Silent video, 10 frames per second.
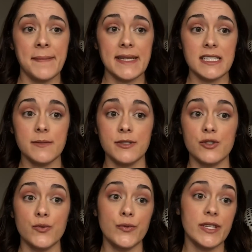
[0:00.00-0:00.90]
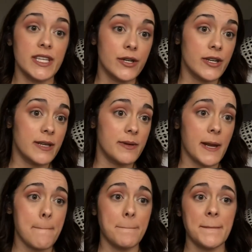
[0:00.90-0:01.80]
This lipstick's really
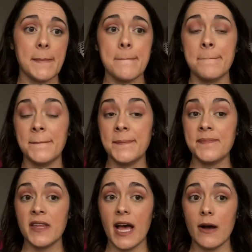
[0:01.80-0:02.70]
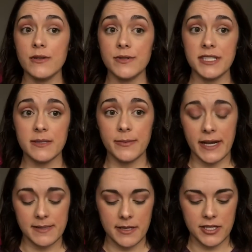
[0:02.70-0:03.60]
creamy. I was really
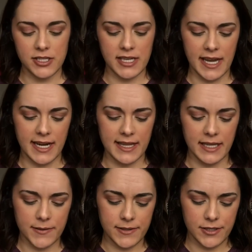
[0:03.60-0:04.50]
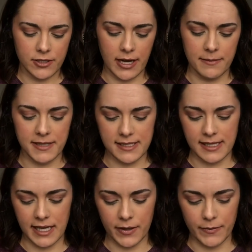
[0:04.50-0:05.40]
surprised by this shade. I think it was described as
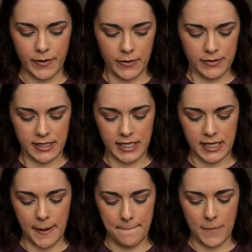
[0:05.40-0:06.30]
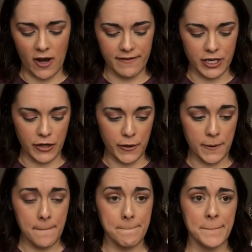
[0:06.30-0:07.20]
like a rosy mauvey
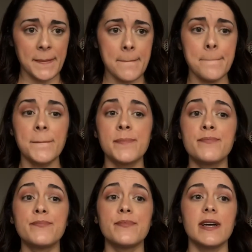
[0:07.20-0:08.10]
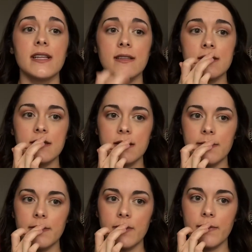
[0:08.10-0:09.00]
nude, but it looks a little
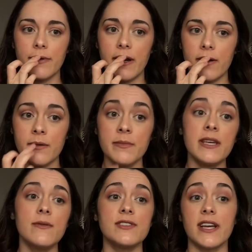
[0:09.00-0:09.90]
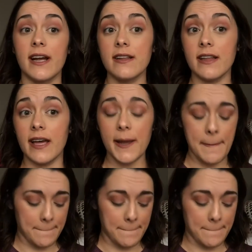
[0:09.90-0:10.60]
bit more brown on me, which I kind of like.